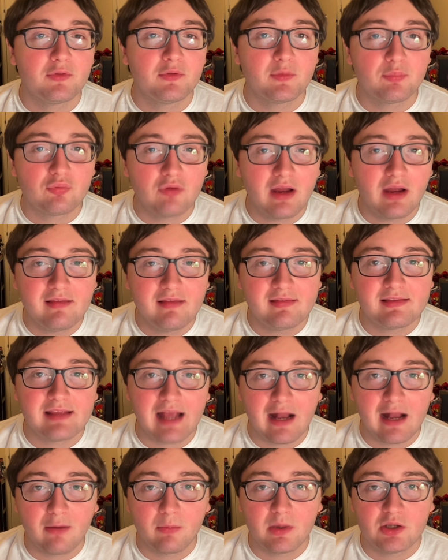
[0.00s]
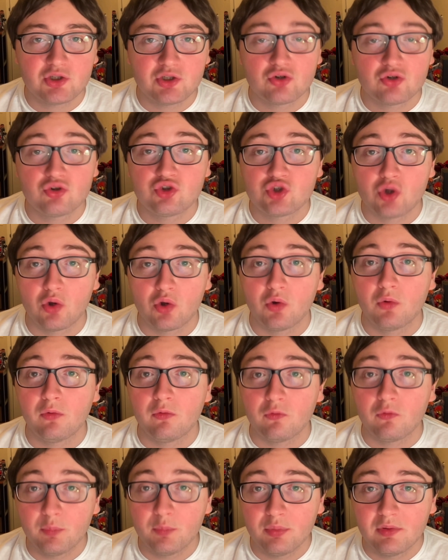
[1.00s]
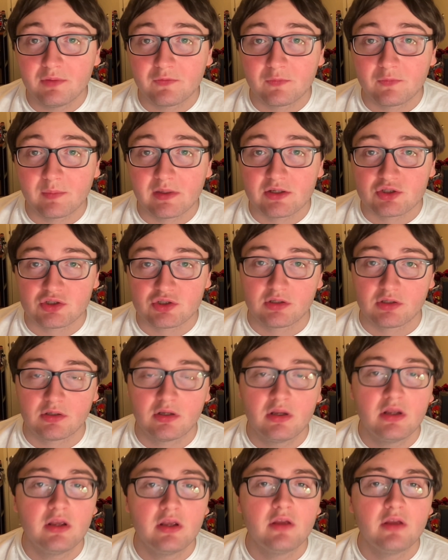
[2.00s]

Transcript: surprise Gal Ranger SHODO Super information.